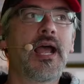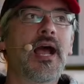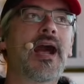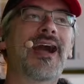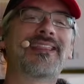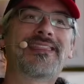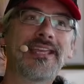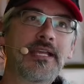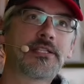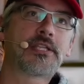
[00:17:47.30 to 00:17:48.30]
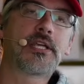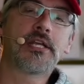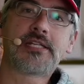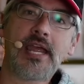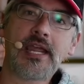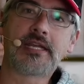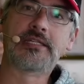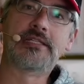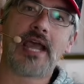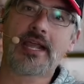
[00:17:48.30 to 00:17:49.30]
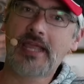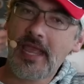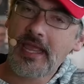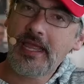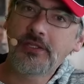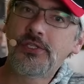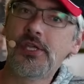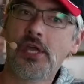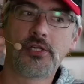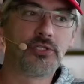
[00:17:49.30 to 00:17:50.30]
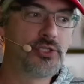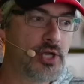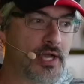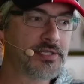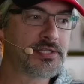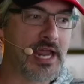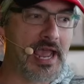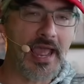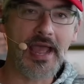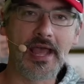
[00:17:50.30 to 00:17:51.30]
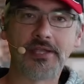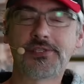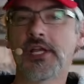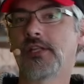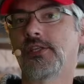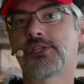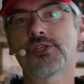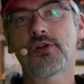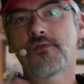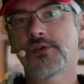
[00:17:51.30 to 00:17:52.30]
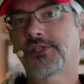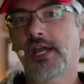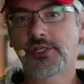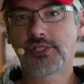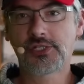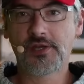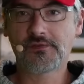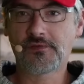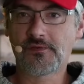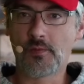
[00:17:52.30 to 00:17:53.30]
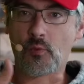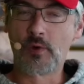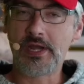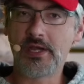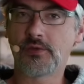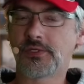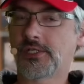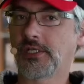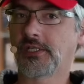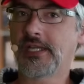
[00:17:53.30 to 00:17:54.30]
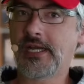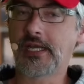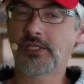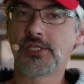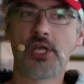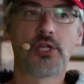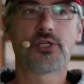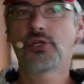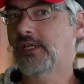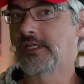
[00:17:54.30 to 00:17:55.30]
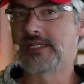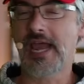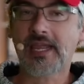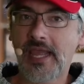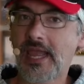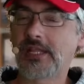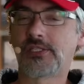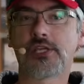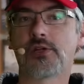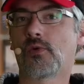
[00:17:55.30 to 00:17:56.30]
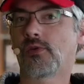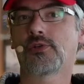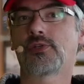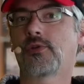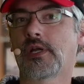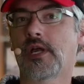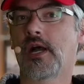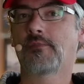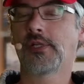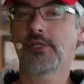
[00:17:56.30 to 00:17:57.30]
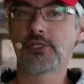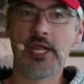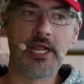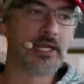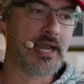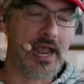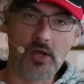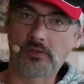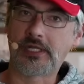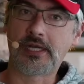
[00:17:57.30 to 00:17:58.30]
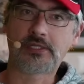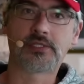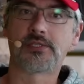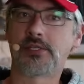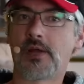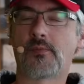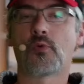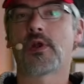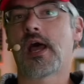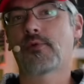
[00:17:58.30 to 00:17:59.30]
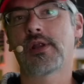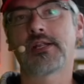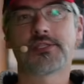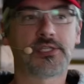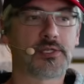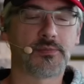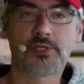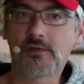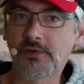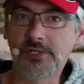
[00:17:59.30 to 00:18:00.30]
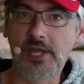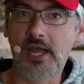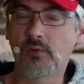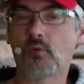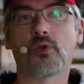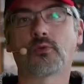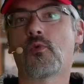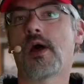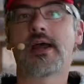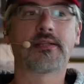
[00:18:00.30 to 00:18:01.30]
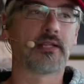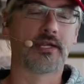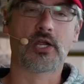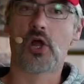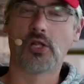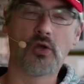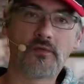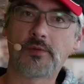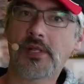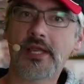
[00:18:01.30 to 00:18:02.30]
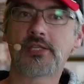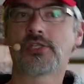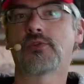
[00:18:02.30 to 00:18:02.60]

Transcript: I think it's going to take decades just as the server side shift from Windows to Linux took decades in order to accomplish. Now, Linux is the number one operating system server side worldwide, like all over the place.